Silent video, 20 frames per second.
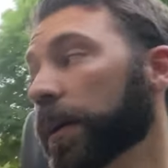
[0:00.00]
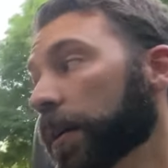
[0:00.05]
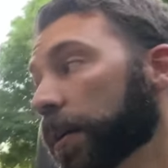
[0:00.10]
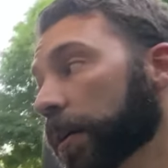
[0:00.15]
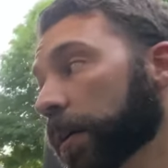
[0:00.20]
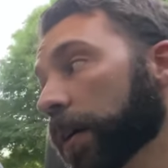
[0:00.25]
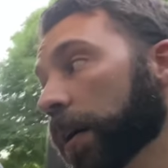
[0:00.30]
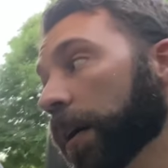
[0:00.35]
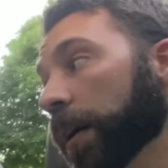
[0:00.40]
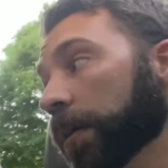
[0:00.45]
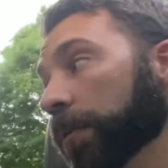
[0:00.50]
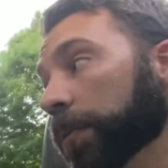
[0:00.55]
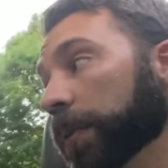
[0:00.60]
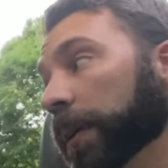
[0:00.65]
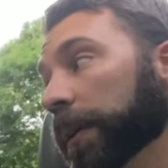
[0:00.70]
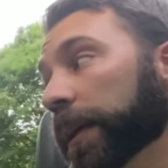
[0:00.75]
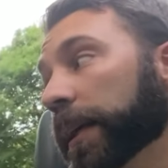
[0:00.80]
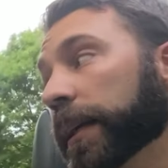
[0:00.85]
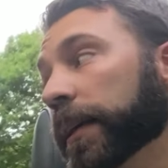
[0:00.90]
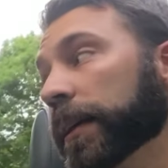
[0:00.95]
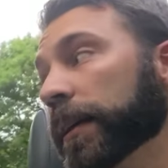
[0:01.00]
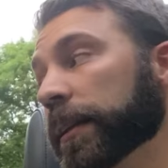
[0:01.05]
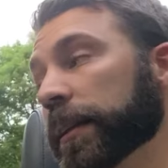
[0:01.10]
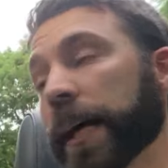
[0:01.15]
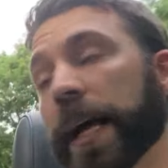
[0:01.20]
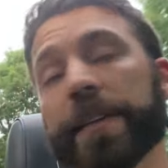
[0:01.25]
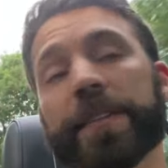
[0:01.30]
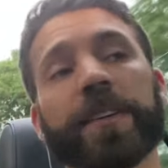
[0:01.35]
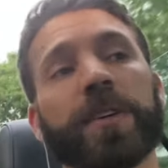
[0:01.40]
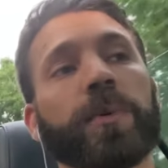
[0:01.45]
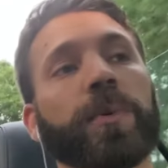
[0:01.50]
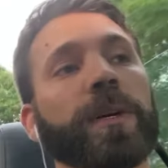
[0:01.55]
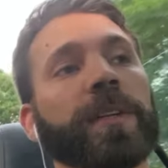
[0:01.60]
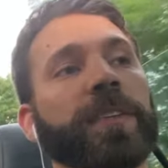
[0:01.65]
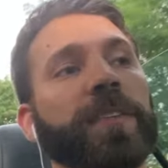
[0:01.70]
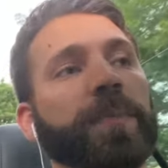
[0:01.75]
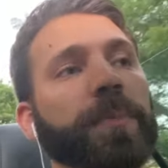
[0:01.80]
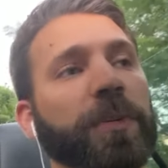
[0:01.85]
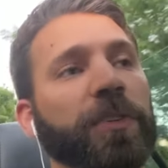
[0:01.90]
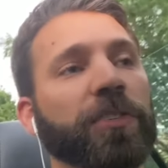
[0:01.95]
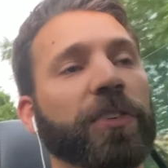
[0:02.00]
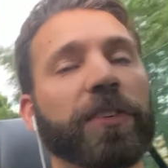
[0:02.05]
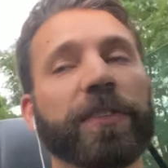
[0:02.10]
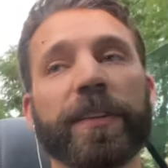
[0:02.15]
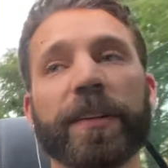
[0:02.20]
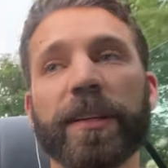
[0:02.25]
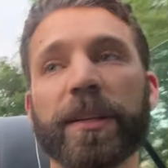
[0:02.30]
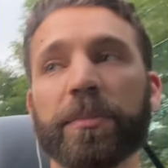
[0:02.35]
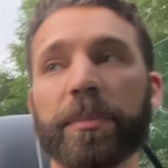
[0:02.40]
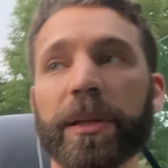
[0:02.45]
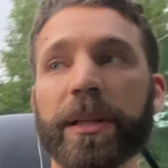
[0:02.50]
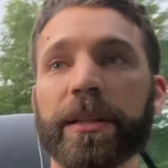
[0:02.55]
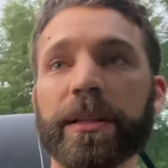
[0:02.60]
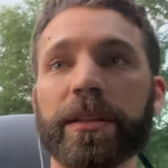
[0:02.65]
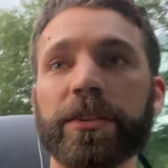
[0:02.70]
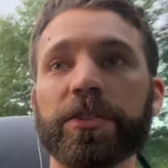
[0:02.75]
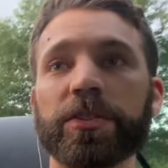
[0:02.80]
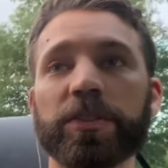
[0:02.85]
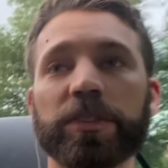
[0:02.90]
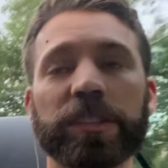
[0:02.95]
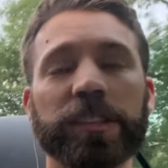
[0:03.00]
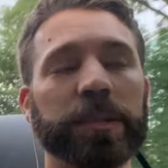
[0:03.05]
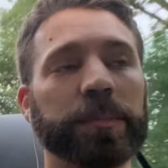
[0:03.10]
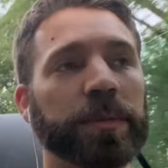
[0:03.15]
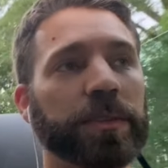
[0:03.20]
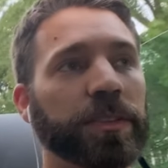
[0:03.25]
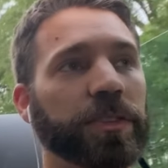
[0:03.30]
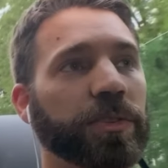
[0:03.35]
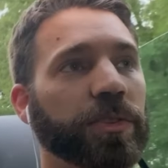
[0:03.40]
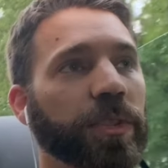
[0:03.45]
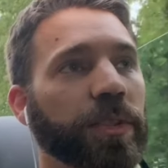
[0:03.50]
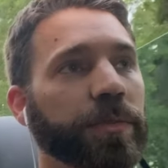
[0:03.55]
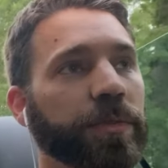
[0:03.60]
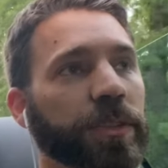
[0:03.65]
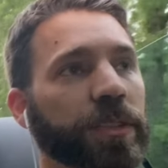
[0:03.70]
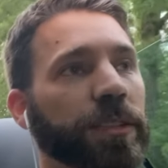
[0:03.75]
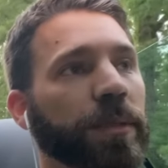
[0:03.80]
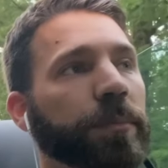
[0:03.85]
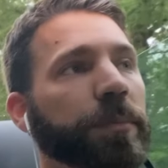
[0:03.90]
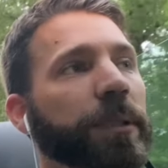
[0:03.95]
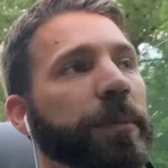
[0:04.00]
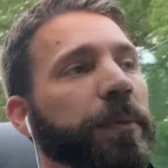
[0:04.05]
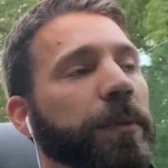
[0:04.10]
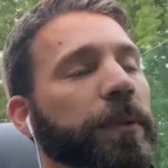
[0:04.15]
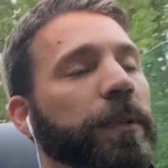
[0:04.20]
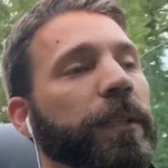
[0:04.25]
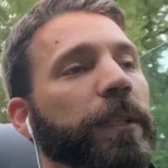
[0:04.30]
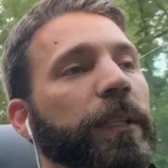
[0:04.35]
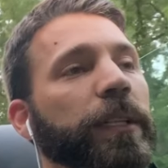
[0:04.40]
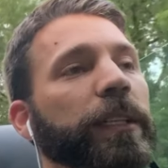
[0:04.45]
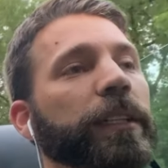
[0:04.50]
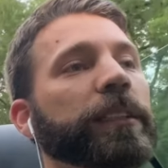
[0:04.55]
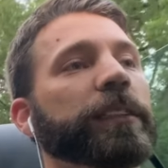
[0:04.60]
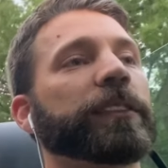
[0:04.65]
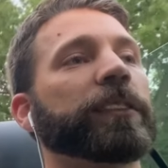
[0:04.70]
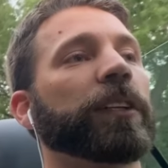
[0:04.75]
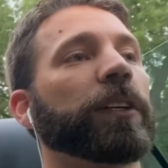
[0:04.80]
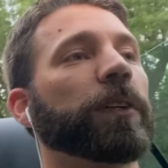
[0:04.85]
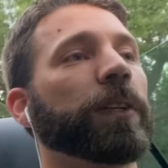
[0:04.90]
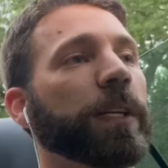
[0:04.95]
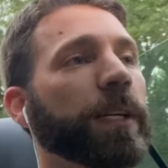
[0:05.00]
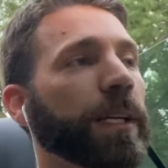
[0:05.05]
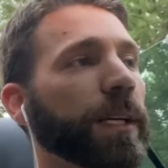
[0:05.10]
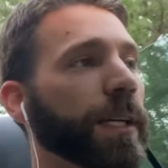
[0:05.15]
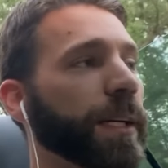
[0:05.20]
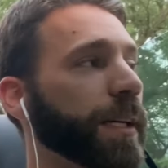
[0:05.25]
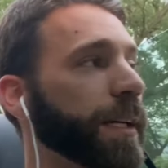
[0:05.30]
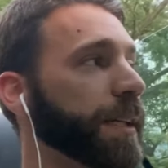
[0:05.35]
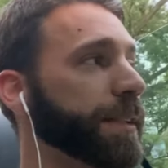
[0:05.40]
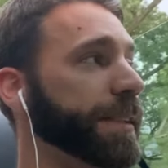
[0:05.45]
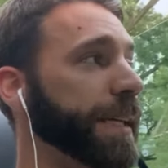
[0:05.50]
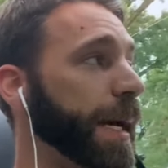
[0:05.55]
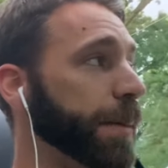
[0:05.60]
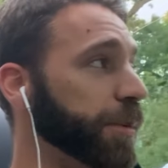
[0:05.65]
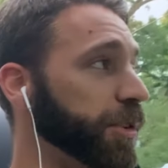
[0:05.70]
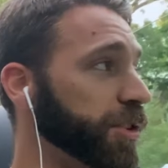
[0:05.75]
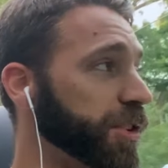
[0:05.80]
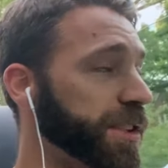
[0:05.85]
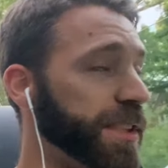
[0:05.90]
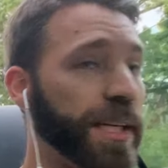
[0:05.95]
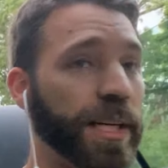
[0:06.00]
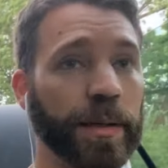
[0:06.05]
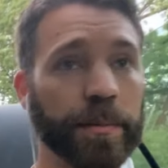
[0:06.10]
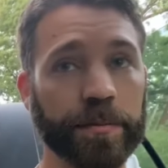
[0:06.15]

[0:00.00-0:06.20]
are all really classic ones, but ginseng can be a little too stimulatory for some people. So adaptogens help,